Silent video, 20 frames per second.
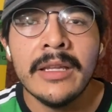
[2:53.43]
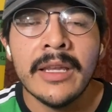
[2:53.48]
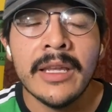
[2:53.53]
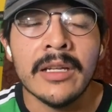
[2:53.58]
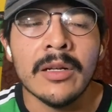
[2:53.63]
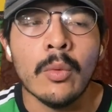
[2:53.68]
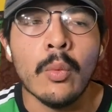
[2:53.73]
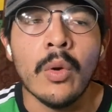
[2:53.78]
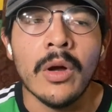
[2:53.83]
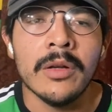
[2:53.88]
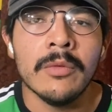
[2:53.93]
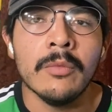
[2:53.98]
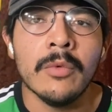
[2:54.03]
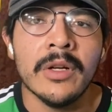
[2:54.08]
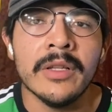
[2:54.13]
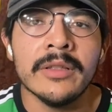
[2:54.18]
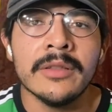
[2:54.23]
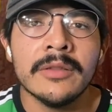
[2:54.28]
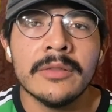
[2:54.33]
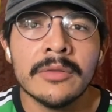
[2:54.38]
in a
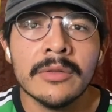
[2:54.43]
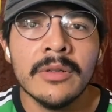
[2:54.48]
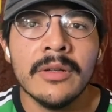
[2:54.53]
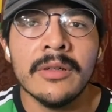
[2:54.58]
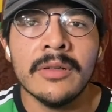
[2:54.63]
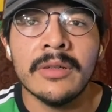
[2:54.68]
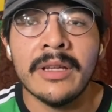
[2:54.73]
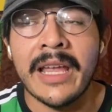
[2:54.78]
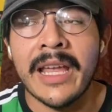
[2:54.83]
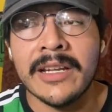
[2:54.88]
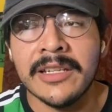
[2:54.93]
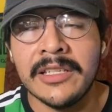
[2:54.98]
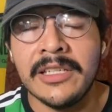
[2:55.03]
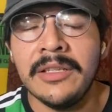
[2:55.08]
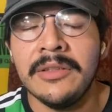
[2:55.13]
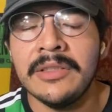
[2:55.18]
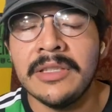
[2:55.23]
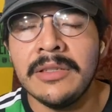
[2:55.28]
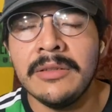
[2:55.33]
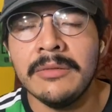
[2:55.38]
1-1 draw at
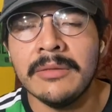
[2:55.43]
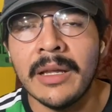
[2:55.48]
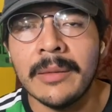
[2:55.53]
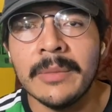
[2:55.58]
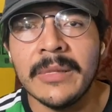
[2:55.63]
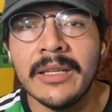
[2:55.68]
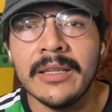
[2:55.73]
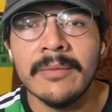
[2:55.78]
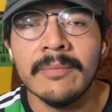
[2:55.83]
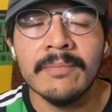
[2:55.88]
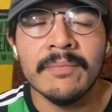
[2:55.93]
Q2, I mean.